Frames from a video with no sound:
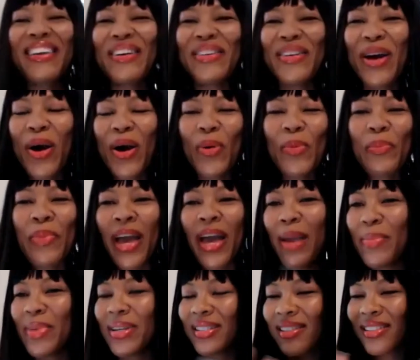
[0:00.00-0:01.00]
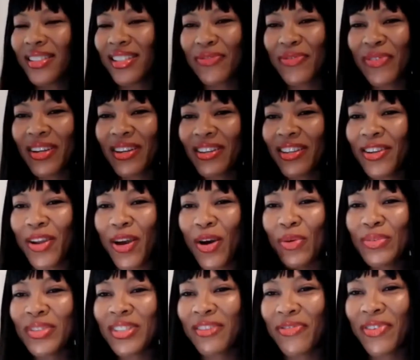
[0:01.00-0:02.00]
you know, babies are different, you
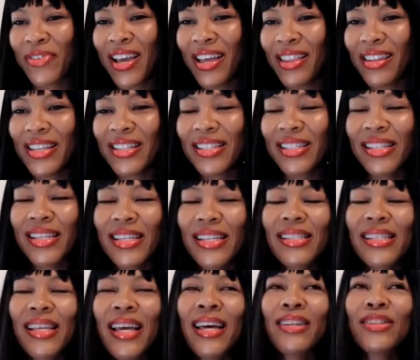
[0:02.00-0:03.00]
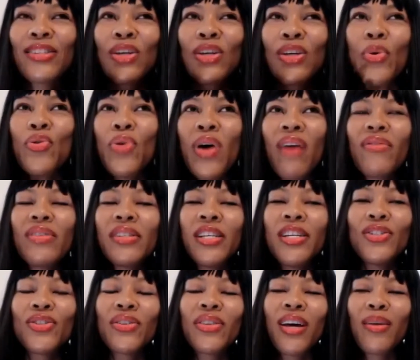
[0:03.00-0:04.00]
know, different ethnicities. And so when you have a
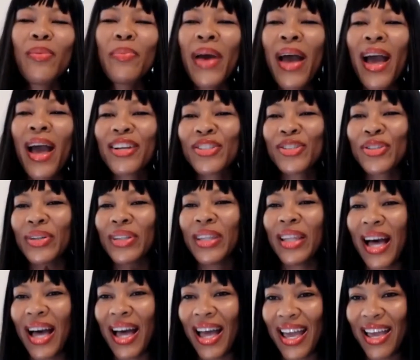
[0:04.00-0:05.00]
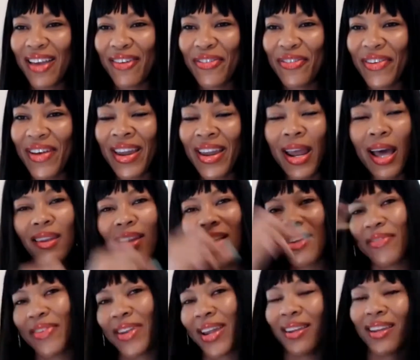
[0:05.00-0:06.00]
teacher that impacts your life, and I
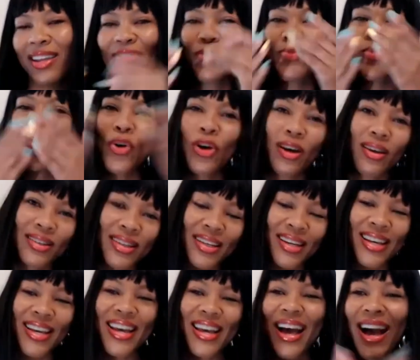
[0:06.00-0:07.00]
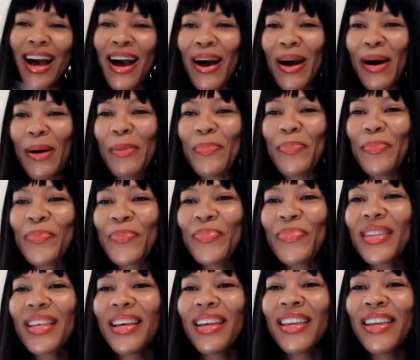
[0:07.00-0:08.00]
love it, I love them. Um,
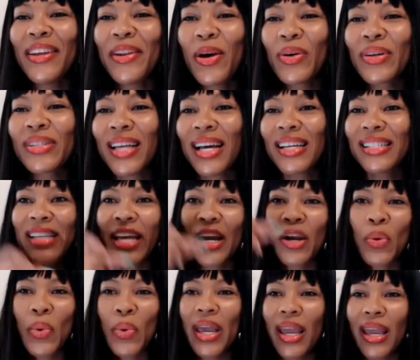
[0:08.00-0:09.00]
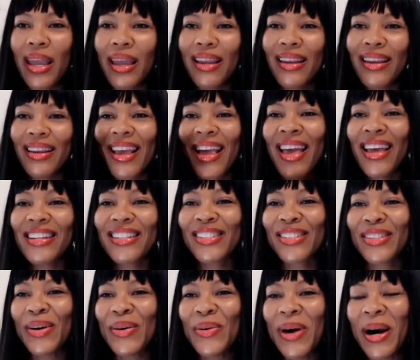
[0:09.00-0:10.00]
you know, because I say queen. And
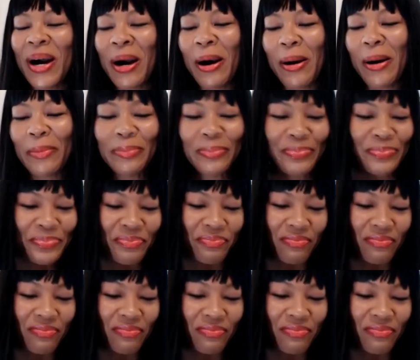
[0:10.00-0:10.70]
so um,